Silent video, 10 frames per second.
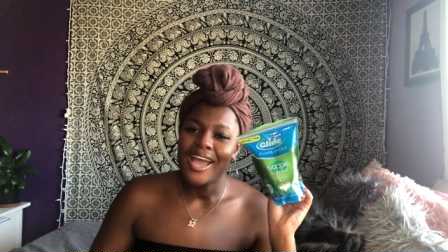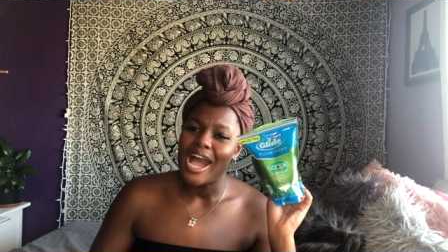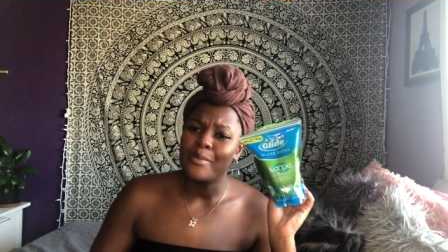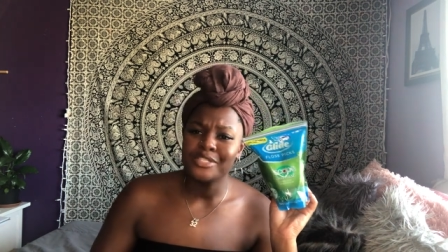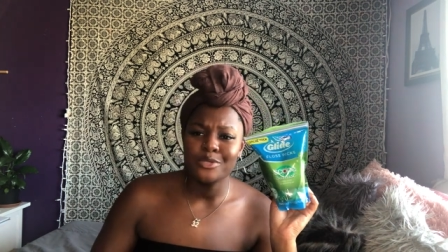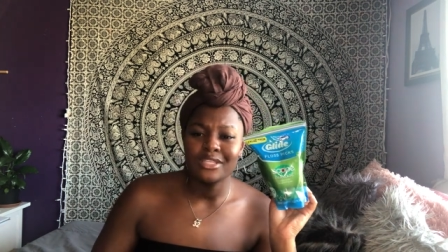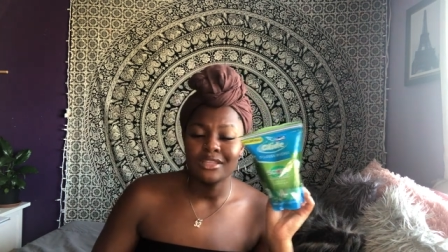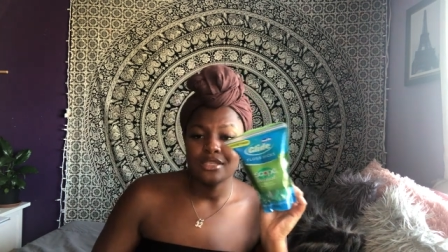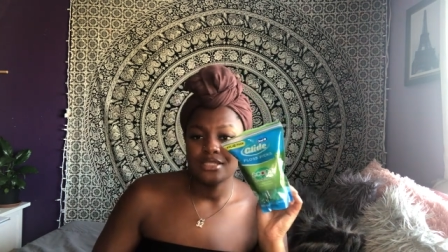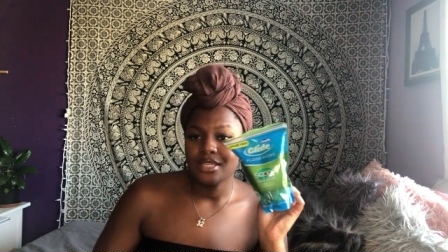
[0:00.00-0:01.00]
I was using
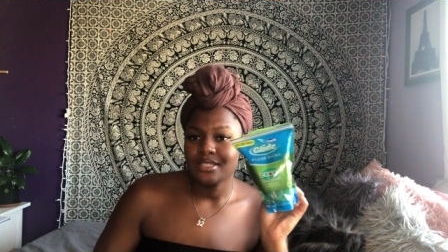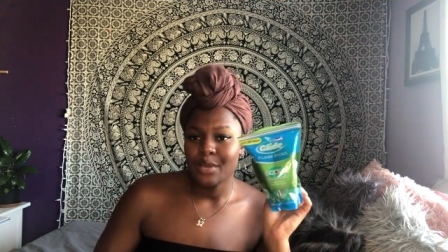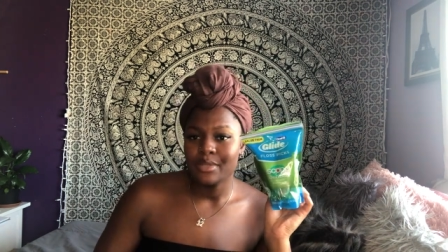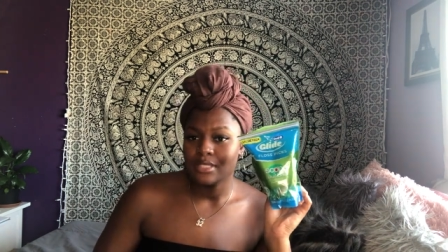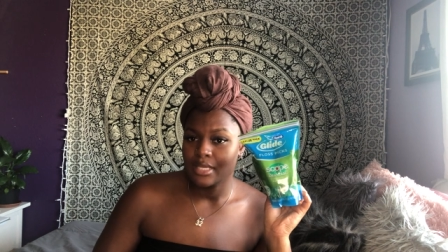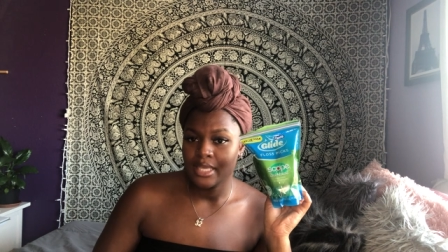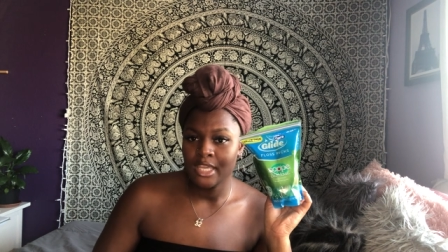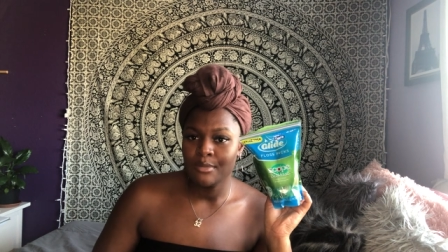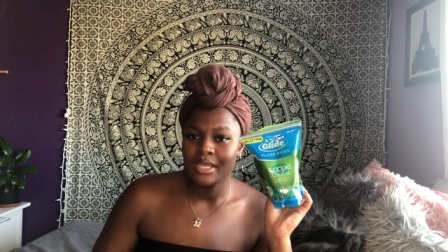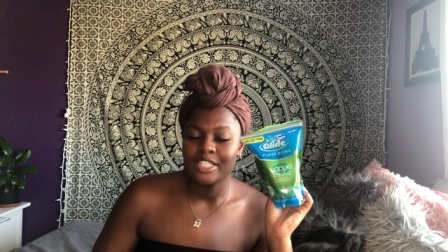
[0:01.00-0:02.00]
these since I was a
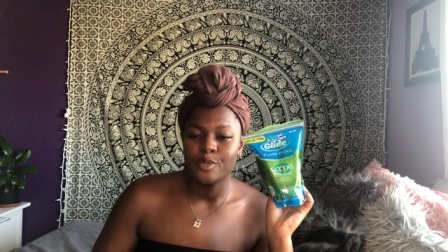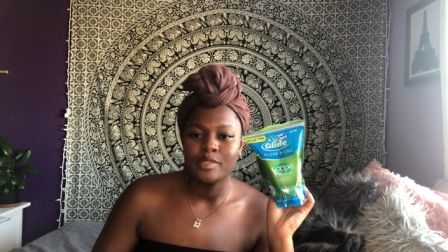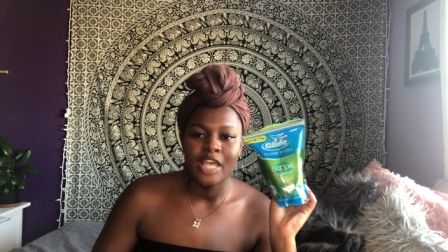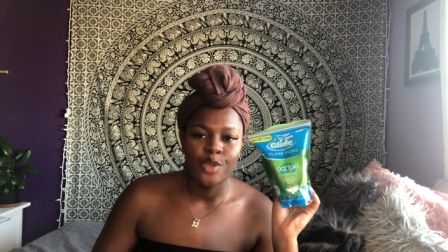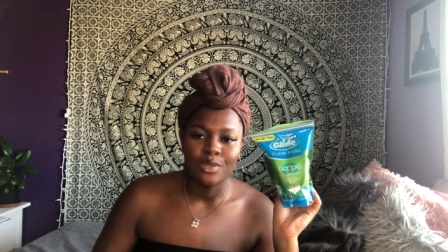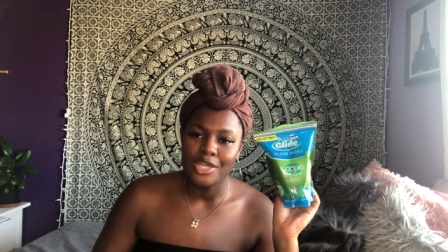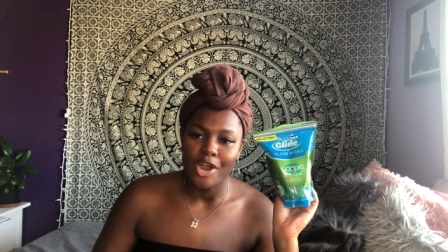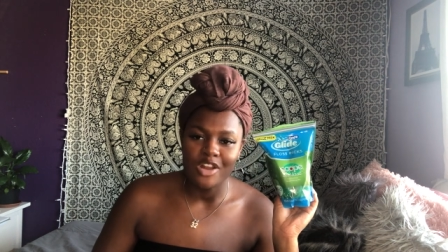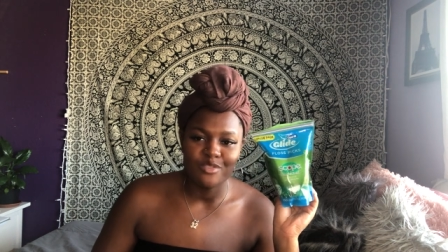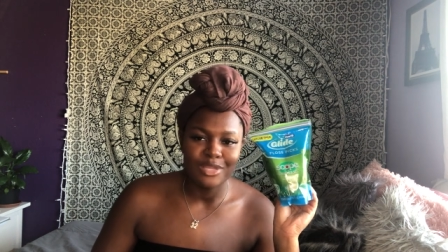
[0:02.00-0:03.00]
kid because it was like really
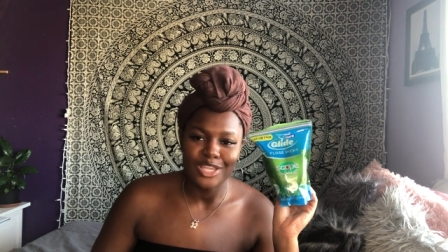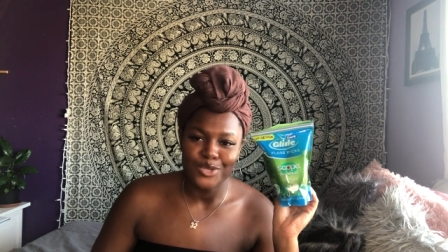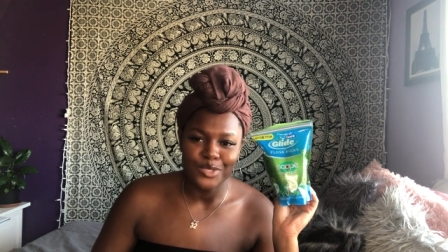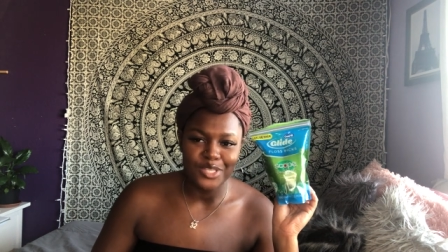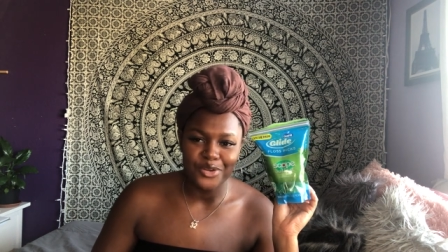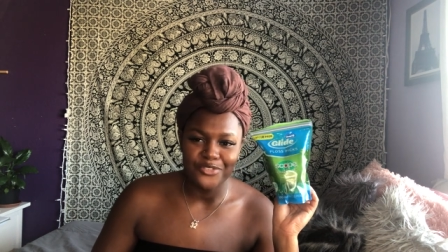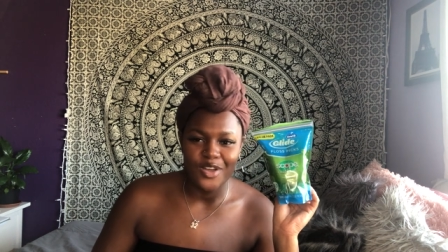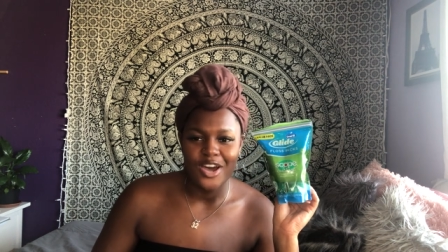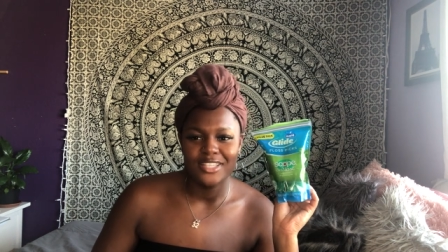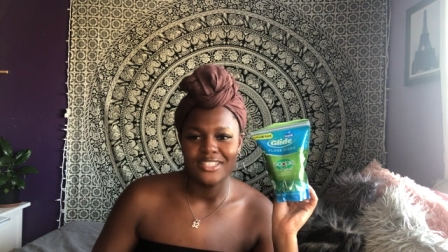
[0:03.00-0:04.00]
hard for me to use dental
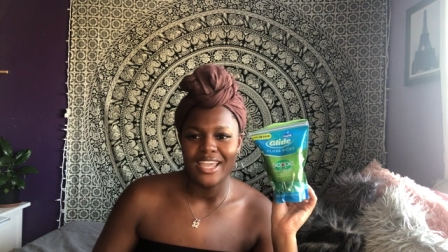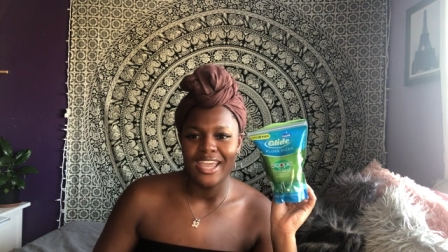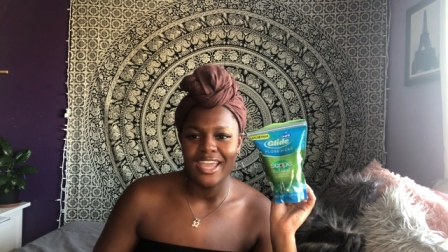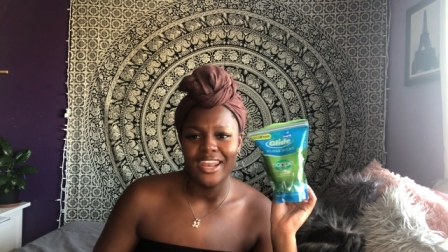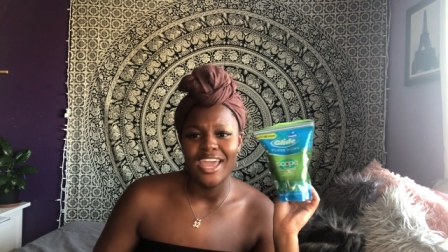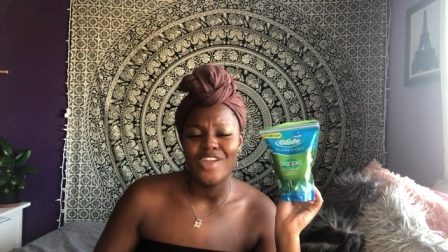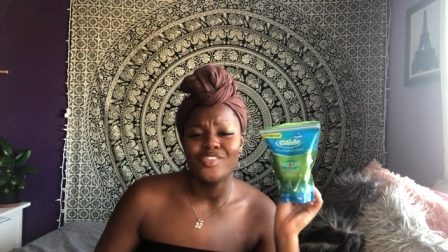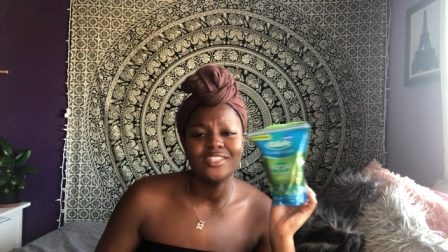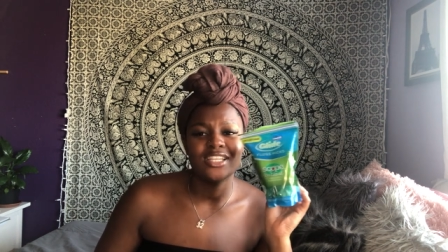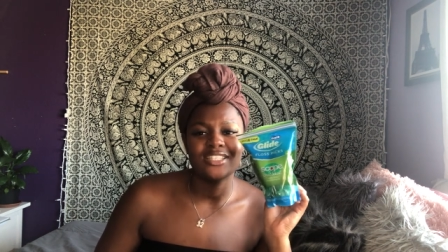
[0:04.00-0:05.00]
floss. And
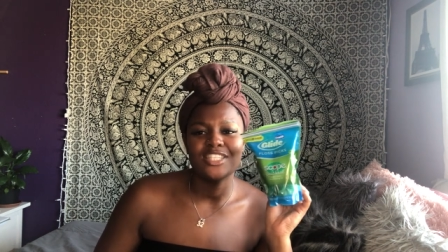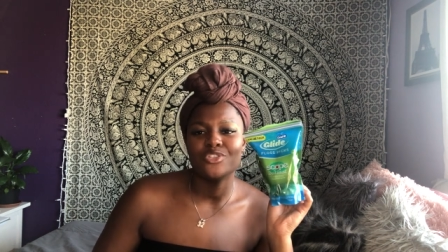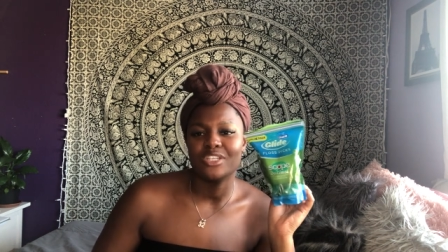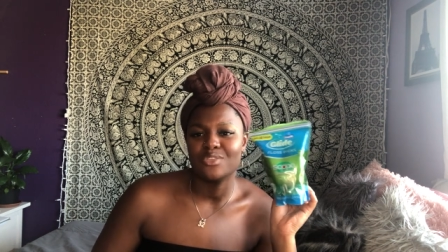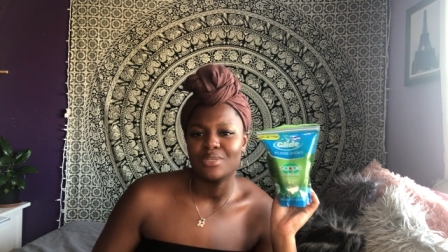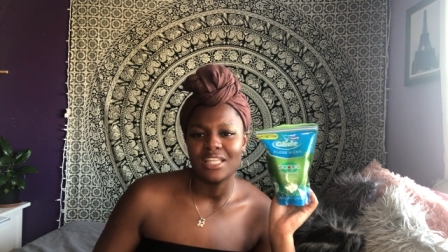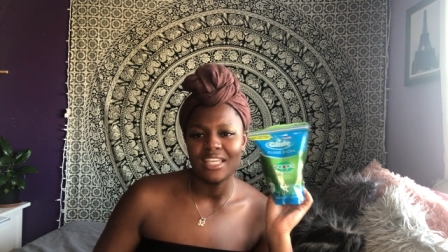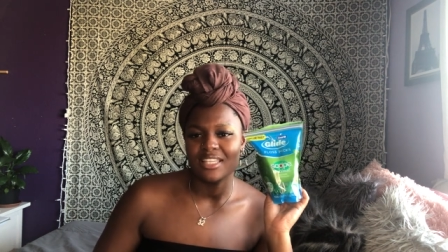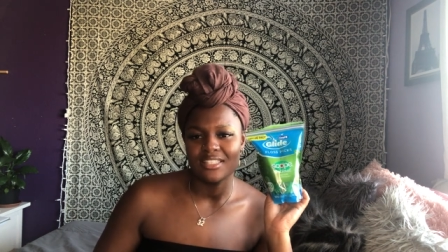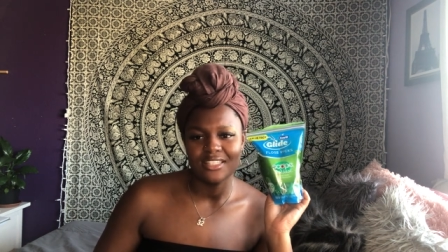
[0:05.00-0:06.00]
ever since, these are just really
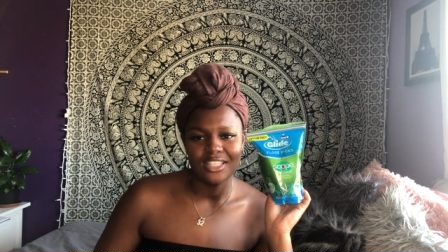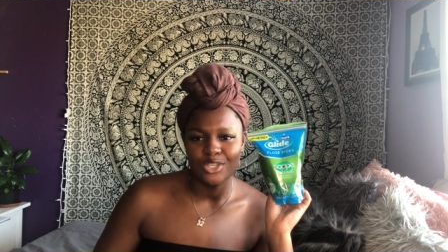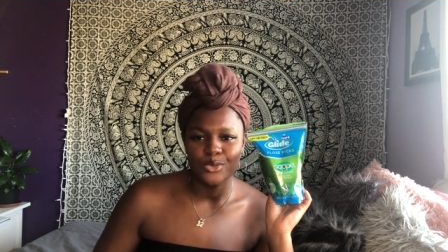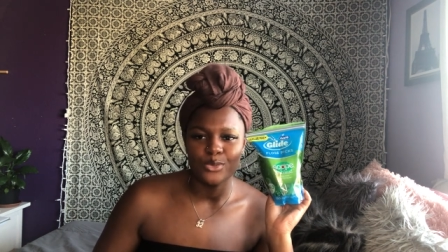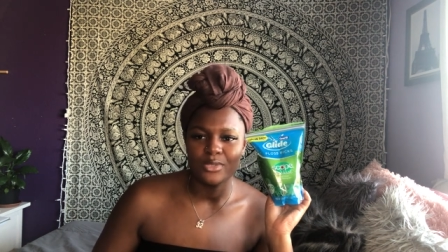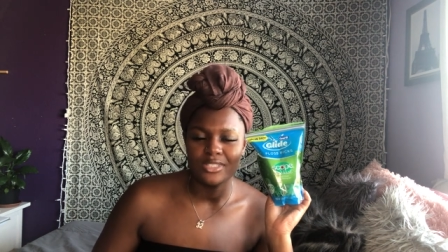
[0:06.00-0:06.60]
easy to use.